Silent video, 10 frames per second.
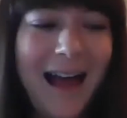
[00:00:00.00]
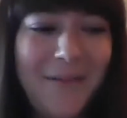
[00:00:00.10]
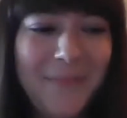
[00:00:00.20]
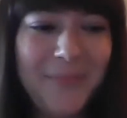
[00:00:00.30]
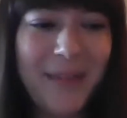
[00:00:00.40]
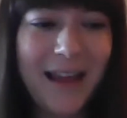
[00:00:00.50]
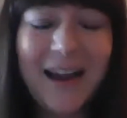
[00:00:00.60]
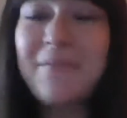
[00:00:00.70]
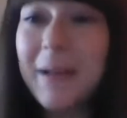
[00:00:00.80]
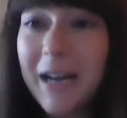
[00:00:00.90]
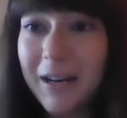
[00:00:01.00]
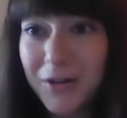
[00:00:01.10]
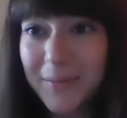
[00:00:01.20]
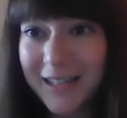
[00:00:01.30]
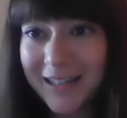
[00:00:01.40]
And I've been on
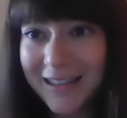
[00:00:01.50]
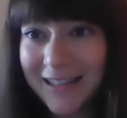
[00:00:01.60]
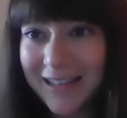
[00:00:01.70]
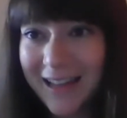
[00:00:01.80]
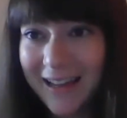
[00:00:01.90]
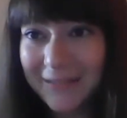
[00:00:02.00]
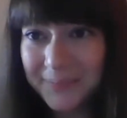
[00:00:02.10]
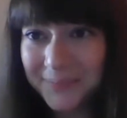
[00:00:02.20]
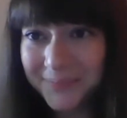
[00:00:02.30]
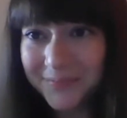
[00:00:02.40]
trips like this, and a